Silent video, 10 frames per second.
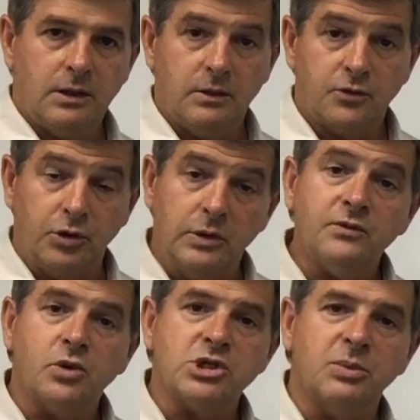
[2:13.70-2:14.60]
through your
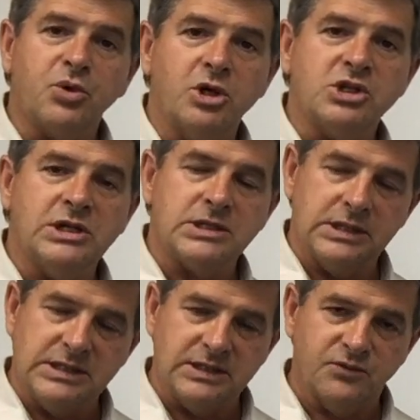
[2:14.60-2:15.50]
invoicing process,
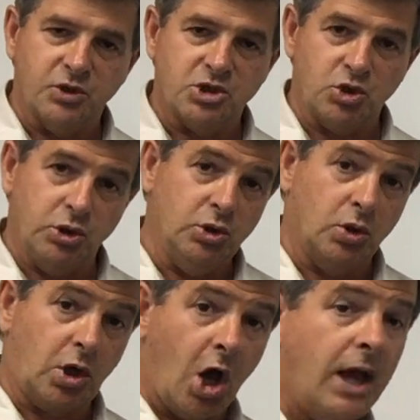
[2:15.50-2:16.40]
is invoiced to your
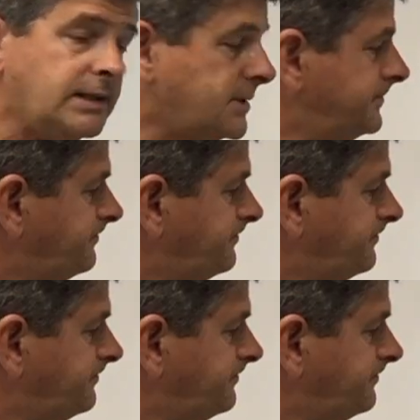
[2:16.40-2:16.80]
clients.